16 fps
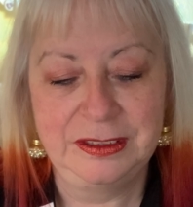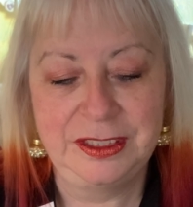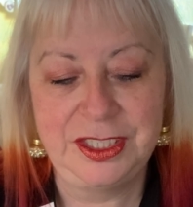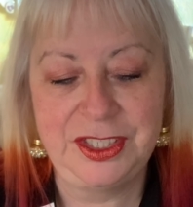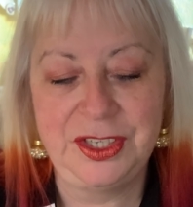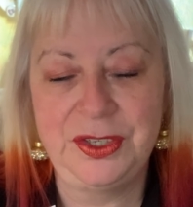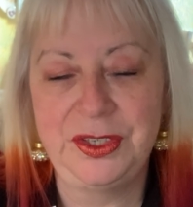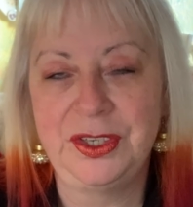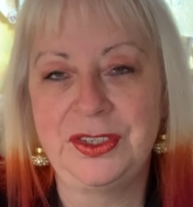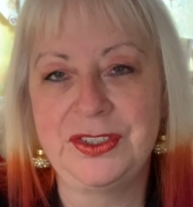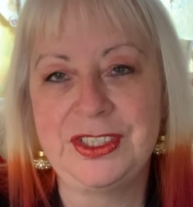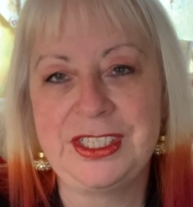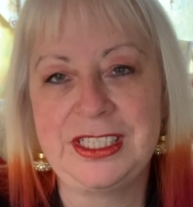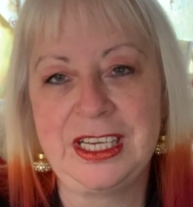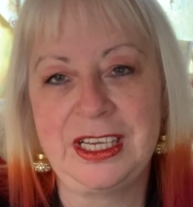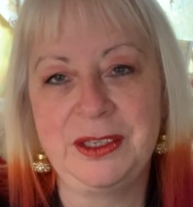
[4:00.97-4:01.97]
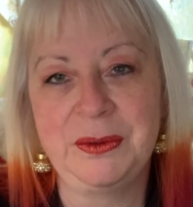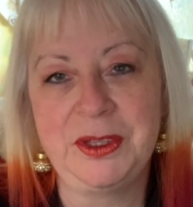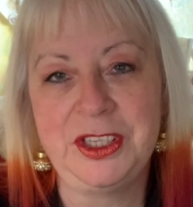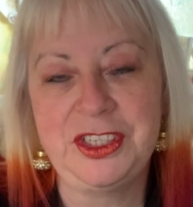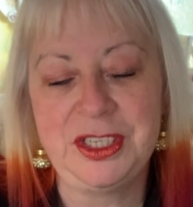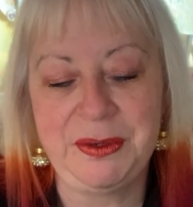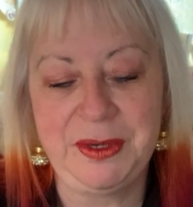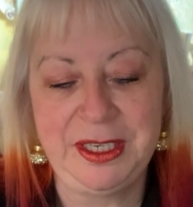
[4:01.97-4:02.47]
they do not understand what
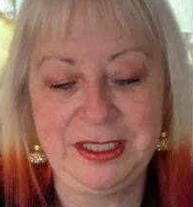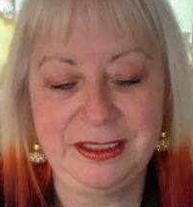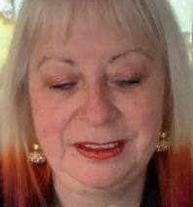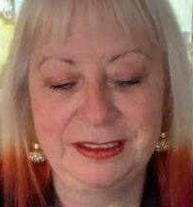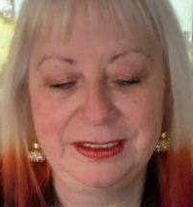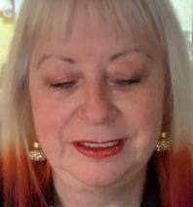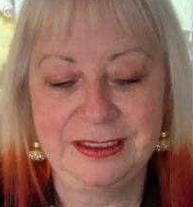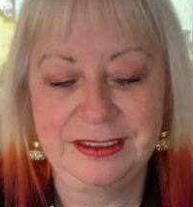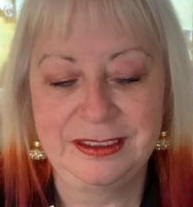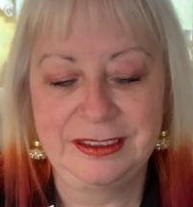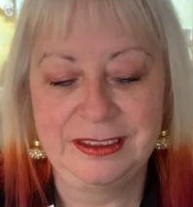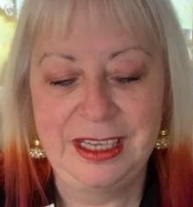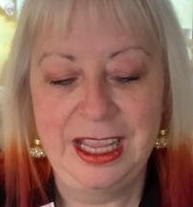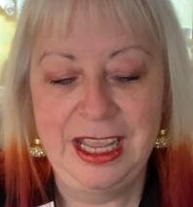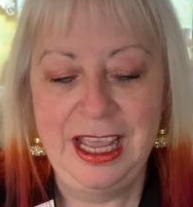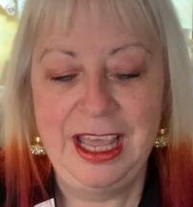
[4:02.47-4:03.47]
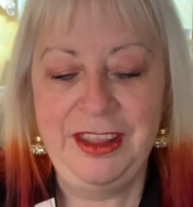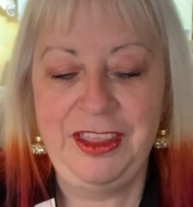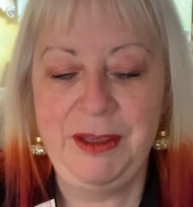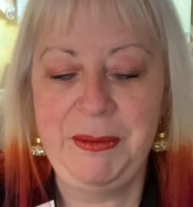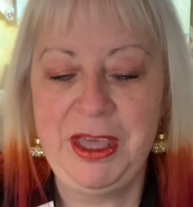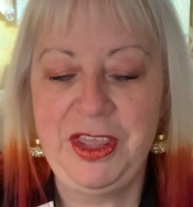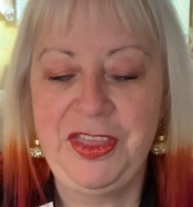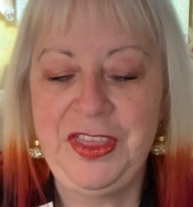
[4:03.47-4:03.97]
they're doing.
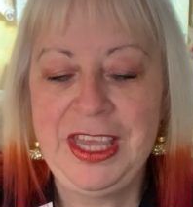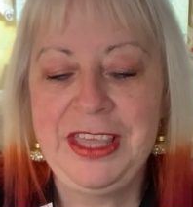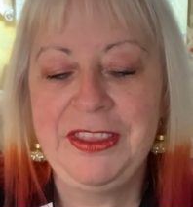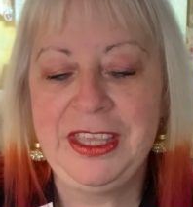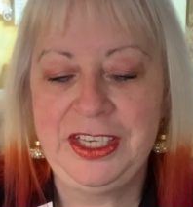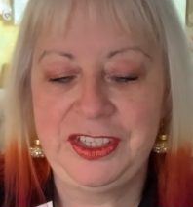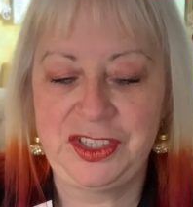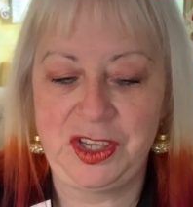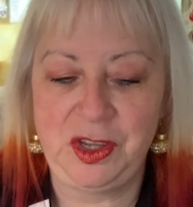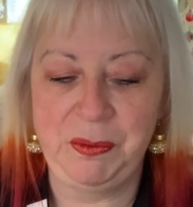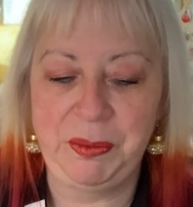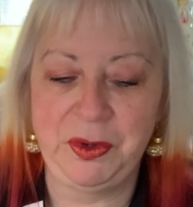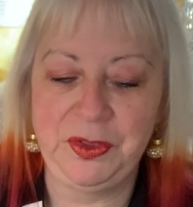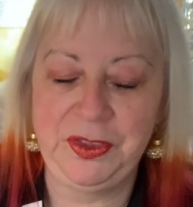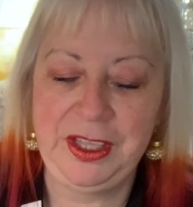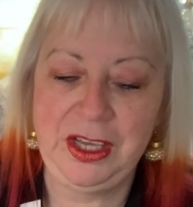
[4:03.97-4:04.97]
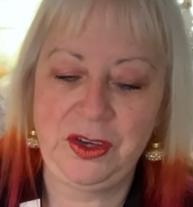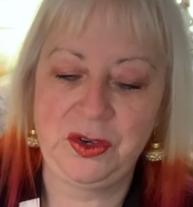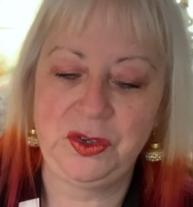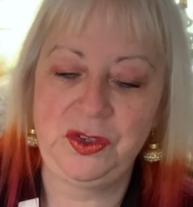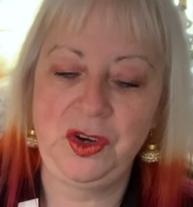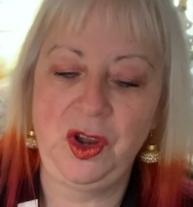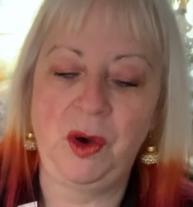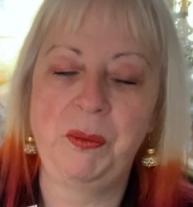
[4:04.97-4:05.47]
They may think they do, but they
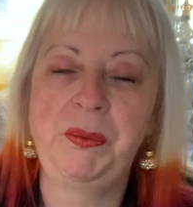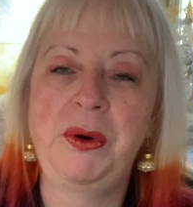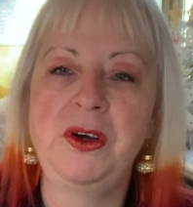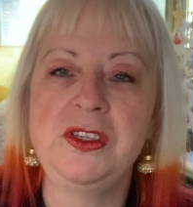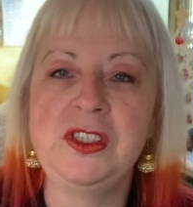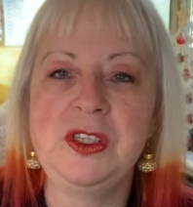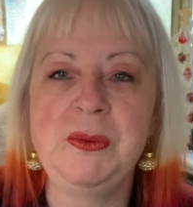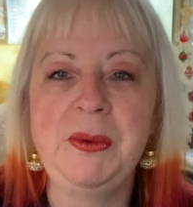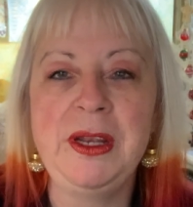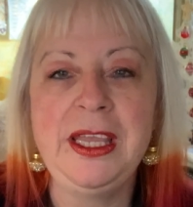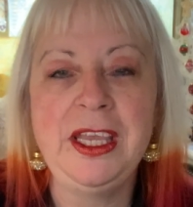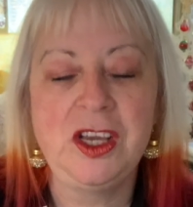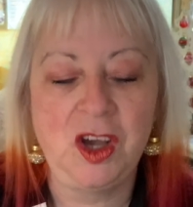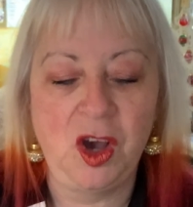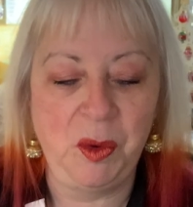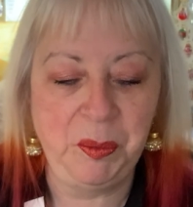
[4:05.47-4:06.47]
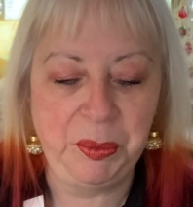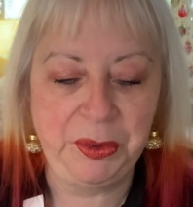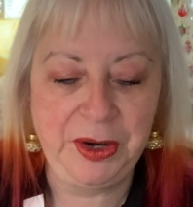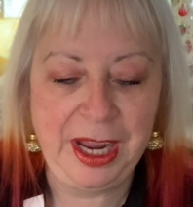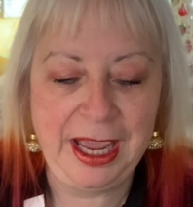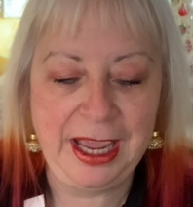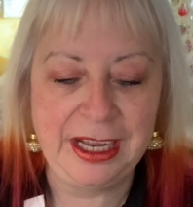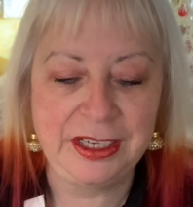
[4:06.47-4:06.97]
could not possibly
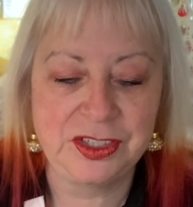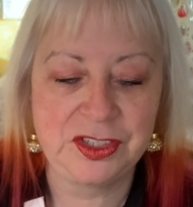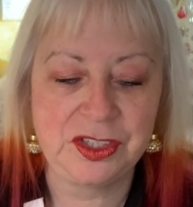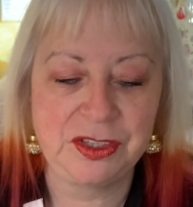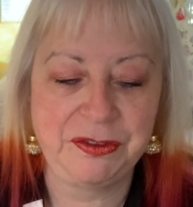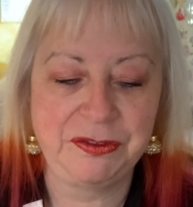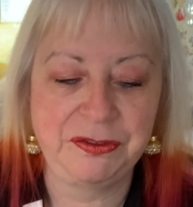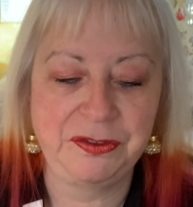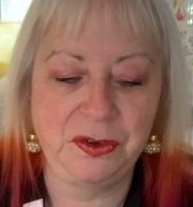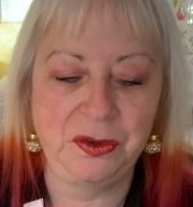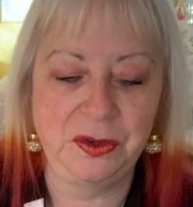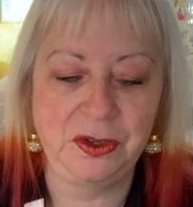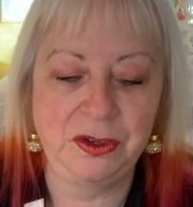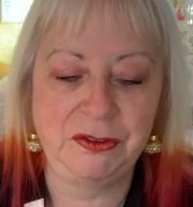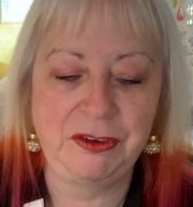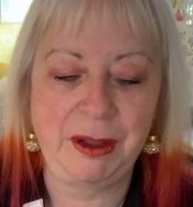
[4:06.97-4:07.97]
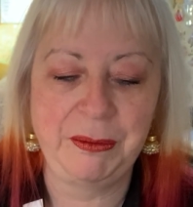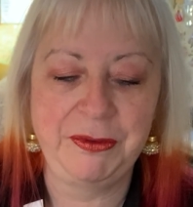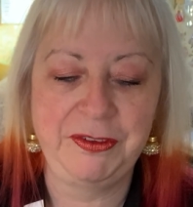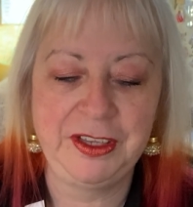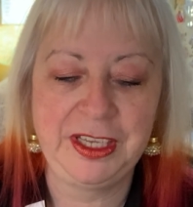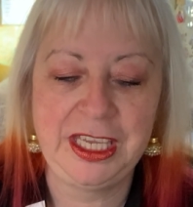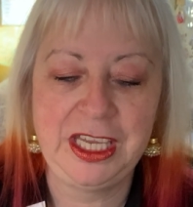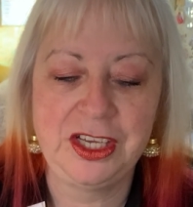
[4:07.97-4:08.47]
comprehend the full
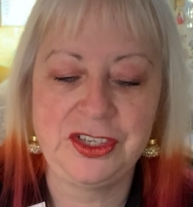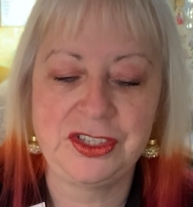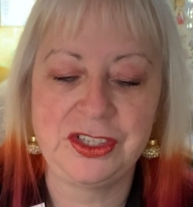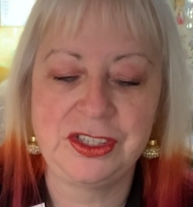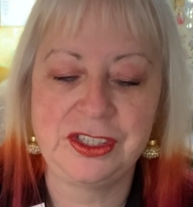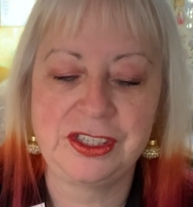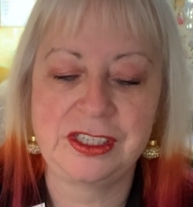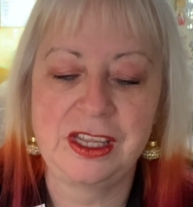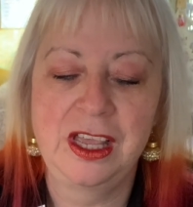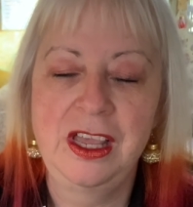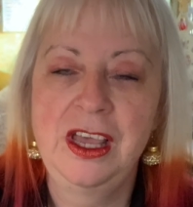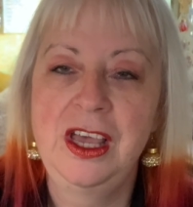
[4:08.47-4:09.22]
ramifications